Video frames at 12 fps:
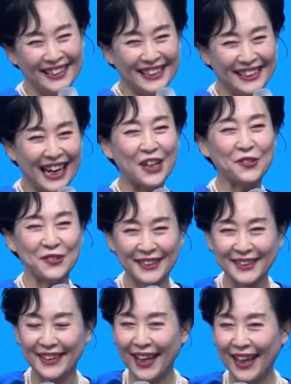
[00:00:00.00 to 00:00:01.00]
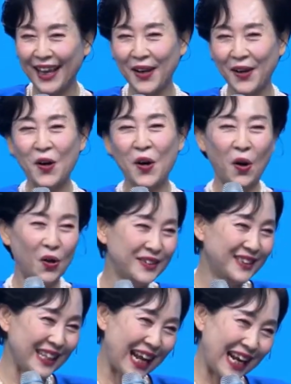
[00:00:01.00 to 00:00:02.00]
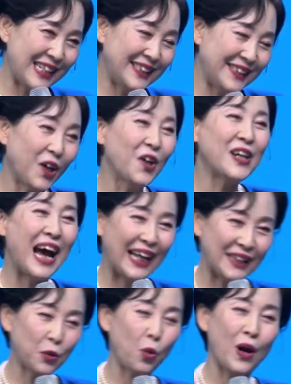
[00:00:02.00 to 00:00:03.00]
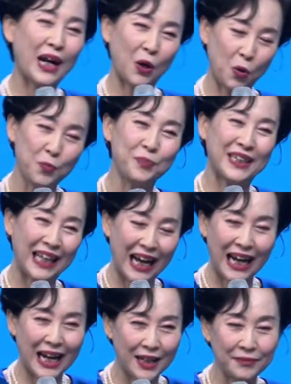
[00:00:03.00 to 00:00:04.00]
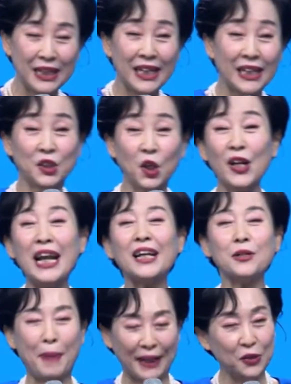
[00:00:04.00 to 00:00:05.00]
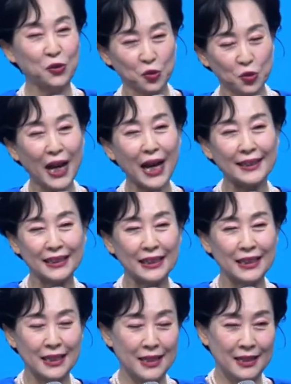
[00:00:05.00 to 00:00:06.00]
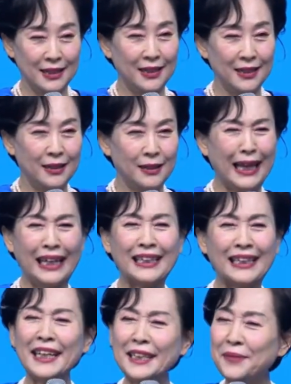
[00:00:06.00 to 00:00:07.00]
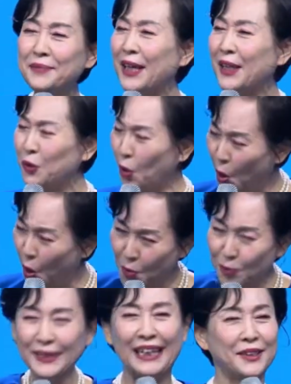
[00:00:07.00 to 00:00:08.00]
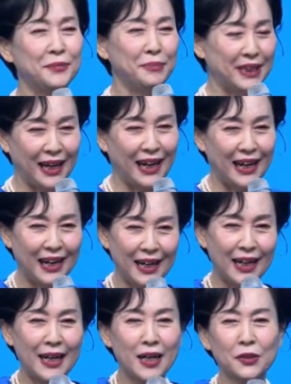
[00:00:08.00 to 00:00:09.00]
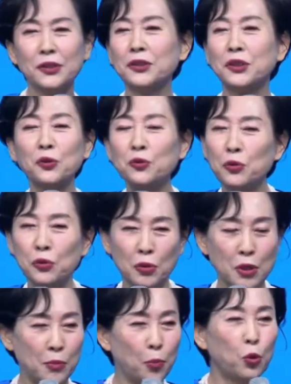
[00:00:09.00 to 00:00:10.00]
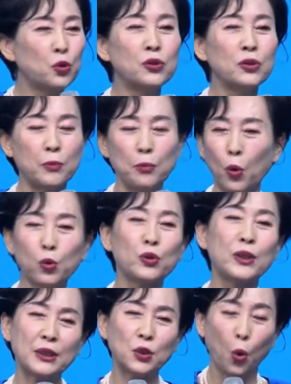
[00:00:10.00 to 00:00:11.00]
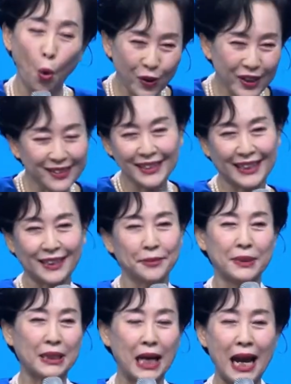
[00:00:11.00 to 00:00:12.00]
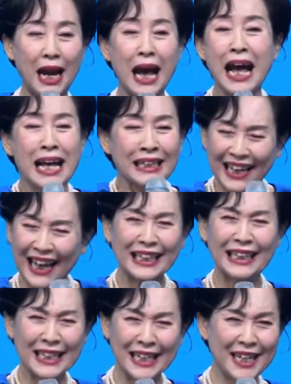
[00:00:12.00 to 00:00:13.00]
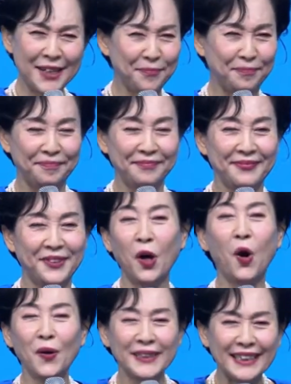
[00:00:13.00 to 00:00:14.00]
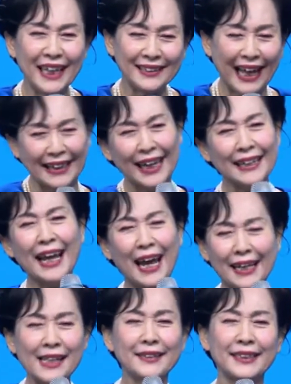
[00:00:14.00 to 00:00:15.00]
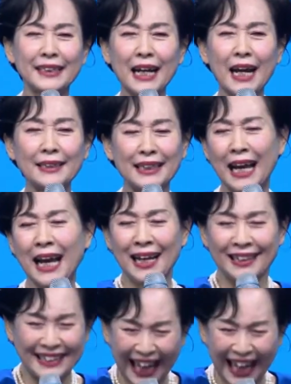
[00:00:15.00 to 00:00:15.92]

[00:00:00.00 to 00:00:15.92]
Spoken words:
any other network marketing. And one day I had a phone call, and the moment I picked it up, I could smell it was a promotion of network marketing. So I just screamed.